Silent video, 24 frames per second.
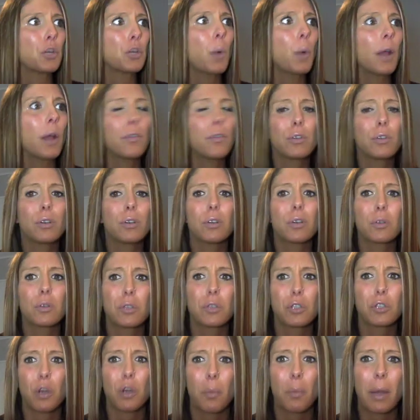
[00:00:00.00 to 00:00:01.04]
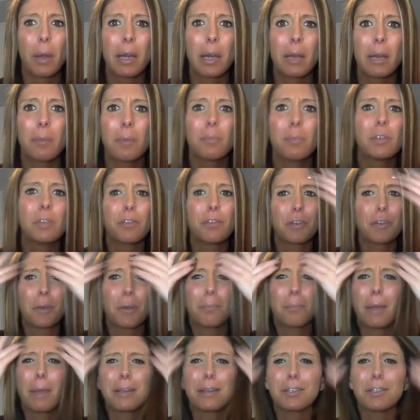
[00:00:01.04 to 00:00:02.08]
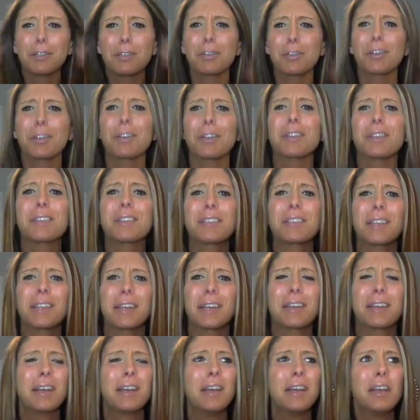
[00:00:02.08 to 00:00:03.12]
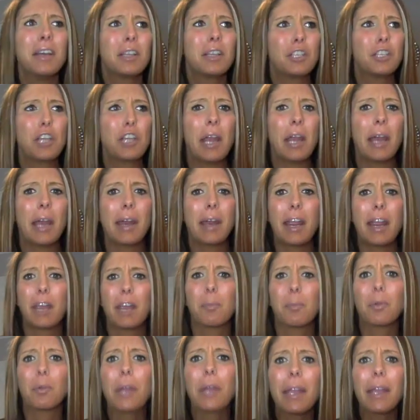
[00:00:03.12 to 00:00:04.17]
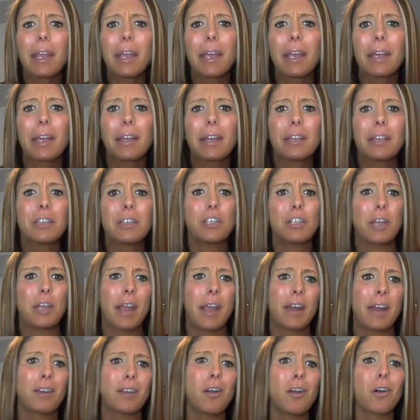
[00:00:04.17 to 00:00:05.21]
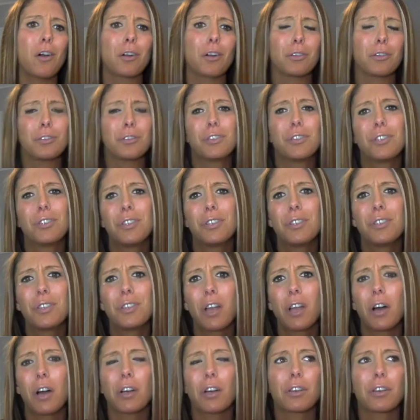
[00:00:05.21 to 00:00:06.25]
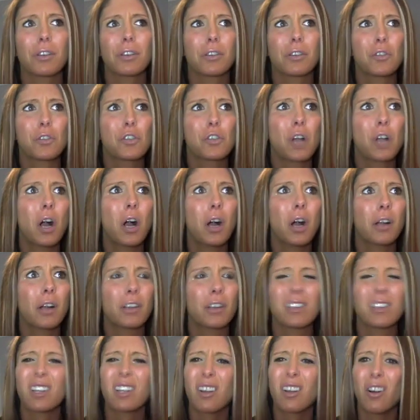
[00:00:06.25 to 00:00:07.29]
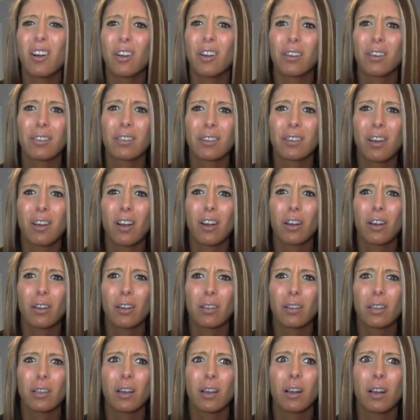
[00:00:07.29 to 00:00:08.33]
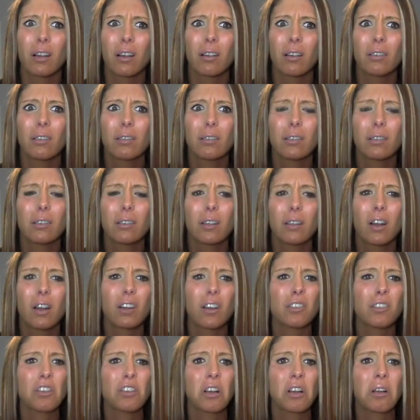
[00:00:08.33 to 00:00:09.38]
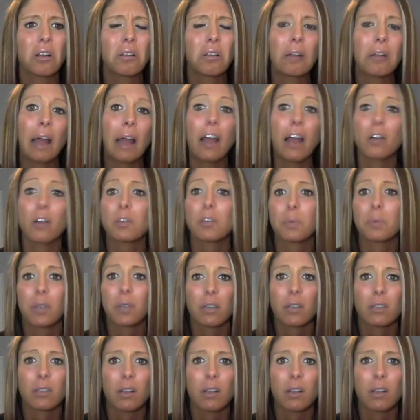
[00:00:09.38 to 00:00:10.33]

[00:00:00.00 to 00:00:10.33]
went through so many different mentors, and she had Abe Lincoln, she had Carl Jung, or is it Carl Jung? Carl Jung? I always pronounce it